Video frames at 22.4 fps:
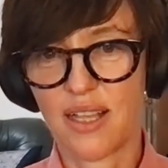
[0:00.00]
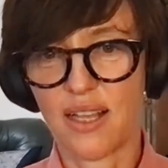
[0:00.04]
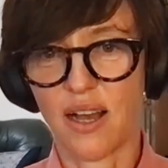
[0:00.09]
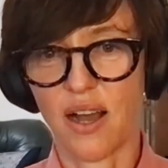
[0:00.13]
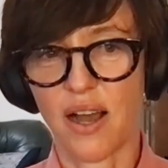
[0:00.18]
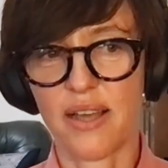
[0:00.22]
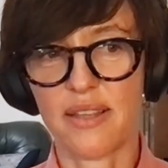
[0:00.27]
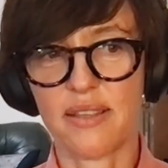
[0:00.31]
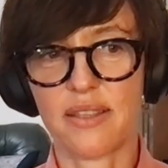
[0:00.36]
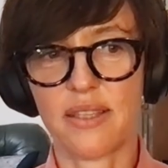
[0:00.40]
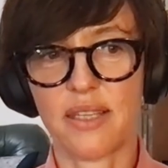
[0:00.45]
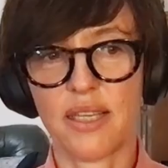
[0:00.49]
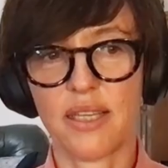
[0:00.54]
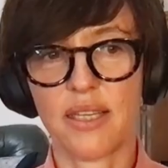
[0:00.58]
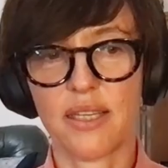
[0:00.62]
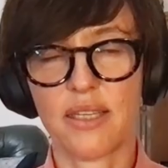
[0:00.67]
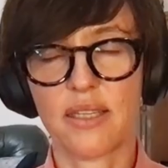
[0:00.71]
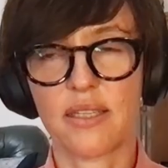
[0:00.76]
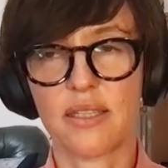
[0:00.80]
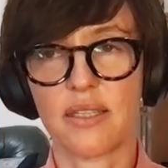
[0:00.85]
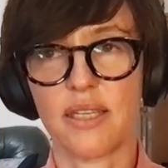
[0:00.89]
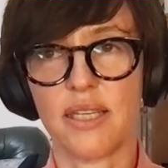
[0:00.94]
I
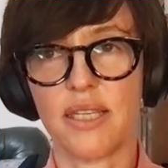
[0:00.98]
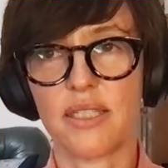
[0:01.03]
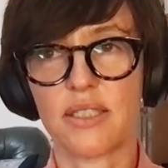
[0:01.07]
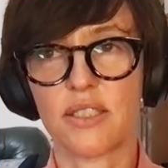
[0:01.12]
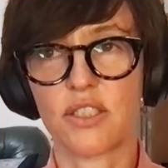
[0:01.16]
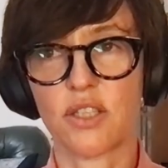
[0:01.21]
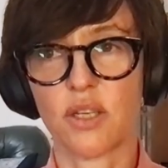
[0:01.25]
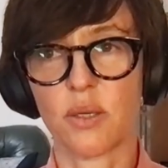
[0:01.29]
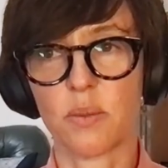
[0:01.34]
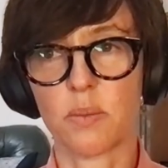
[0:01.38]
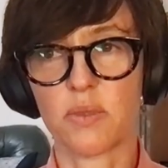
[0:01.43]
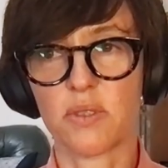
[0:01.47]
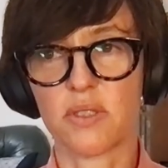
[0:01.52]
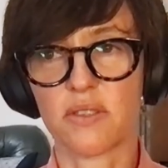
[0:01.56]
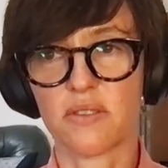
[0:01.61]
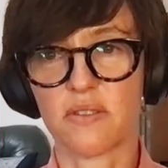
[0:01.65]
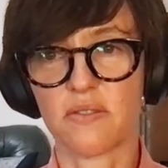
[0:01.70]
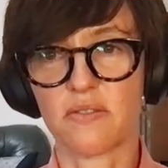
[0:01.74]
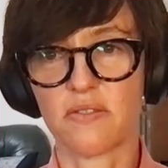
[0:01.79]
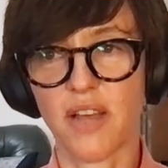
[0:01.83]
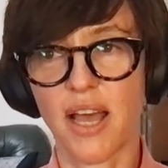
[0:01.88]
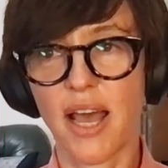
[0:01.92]
think in terms
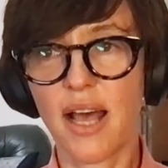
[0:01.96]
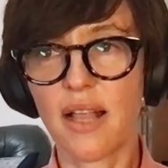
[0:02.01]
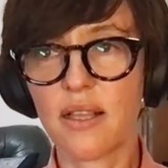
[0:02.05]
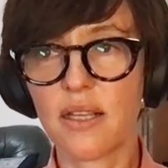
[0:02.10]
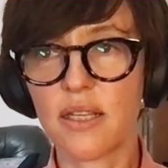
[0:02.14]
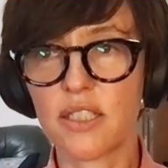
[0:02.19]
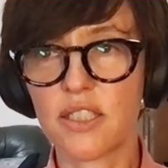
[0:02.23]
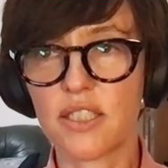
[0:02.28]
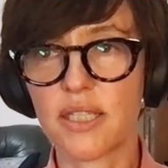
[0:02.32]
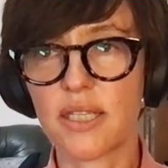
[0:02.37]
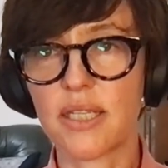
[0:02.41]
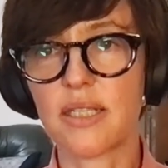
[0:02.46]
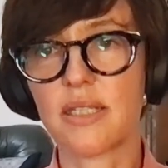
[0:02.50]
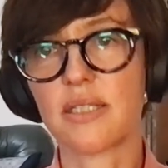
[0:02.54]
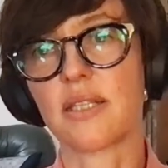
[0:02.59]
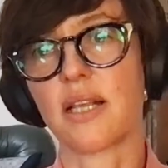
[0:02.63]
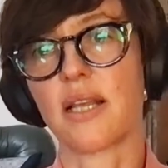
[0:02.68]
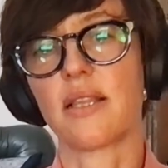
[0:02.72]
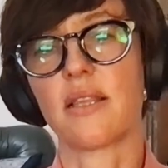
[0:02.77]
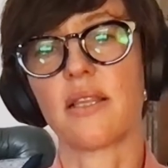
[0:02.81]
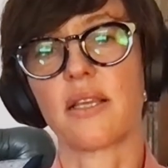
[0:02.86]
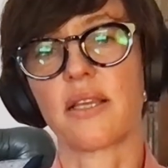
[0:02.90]
of allergies
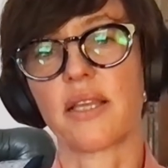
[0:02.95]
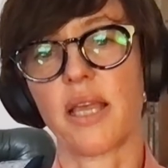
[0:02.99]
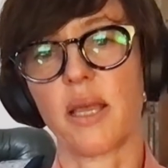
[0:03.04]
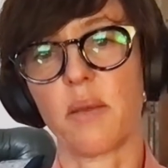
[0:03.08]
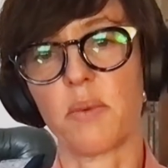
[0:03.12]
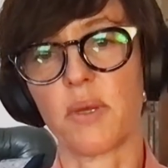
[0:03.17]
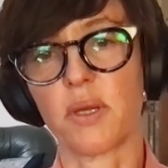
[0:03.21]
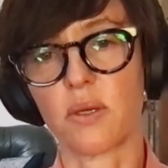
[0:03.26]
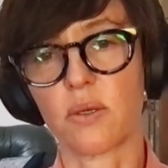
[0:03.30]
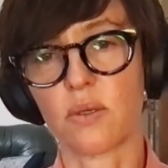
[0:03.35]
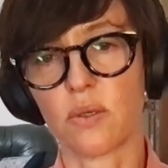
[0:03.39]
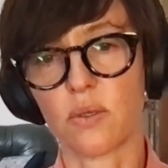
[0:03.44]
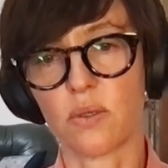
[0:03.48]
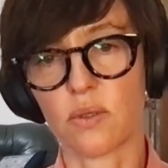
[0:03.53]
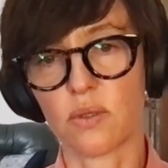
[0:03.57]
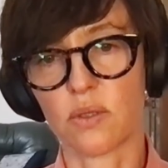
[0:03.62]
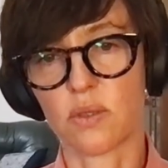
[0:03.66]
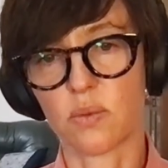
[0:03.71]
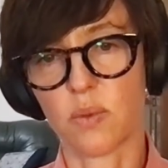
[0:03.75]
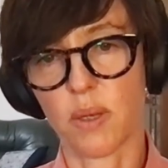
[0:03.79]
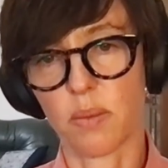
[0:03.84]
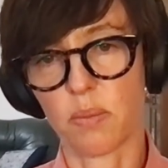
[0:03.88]
and the
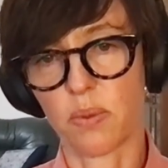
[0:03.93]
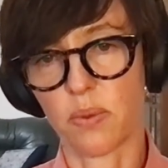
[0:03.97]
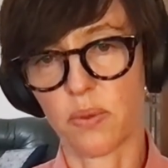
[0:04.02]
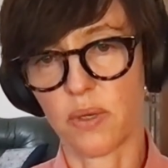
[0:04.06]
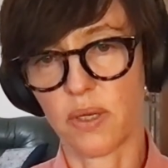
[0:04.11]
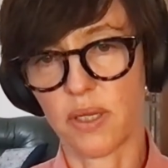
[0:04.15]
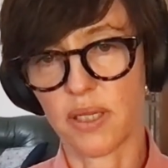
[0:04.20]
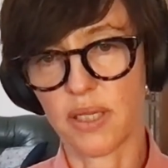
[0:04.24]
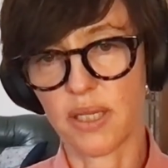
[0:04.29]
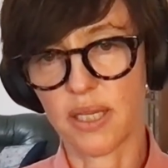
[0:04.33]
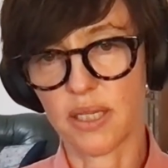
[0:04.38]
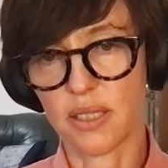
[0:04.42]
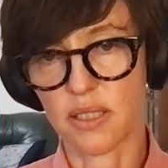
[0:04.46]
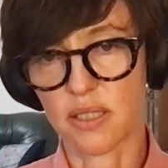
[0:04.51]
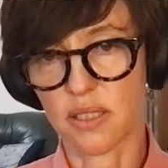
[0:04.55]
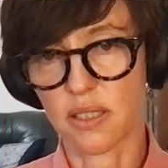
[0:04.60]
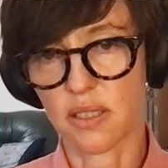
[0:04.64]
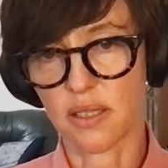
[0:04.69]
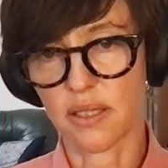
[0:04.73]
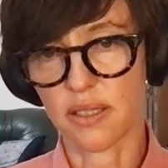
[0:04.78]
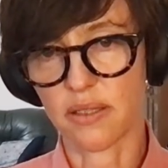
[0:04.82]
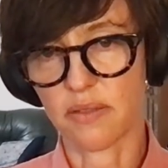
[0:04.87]
chemicals we're putting
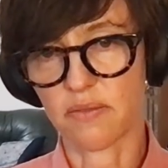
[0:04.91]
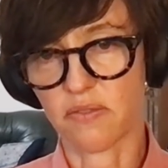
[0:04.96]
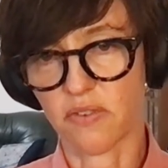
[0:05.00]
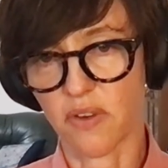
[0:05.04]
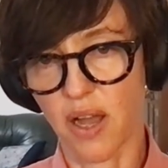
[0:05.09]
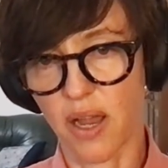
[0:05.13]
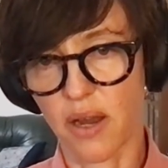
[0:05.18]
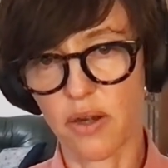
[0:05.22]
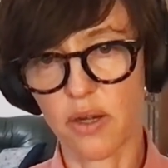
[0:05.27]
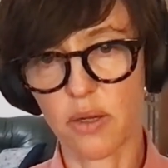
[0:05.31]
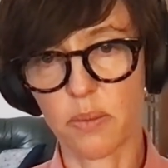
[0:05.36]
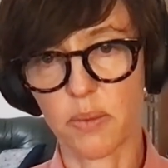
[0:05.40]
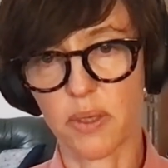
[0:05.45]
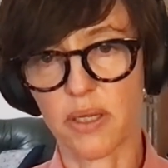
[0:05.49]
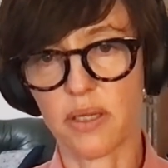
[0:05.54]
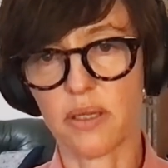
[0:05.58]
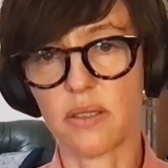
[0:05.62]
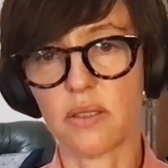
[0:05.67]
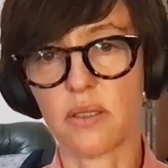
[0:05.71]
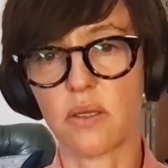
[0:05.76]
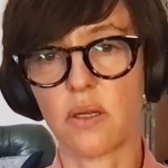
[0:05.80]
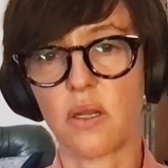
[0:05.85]
into the
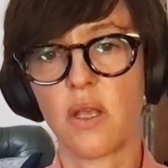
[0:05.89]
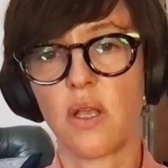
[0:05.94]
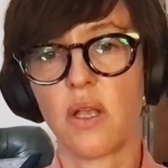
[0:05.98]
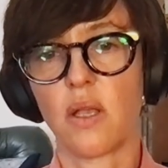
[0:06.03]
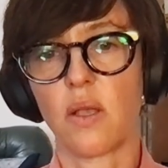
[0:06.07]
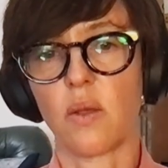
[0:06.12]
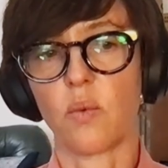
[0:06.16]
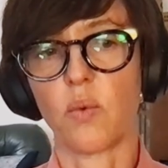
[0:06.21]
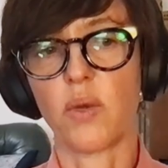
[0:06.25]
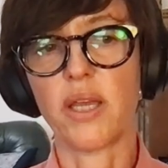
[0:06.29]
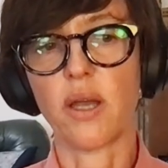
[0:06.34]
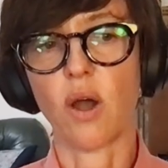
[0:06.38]
environment, we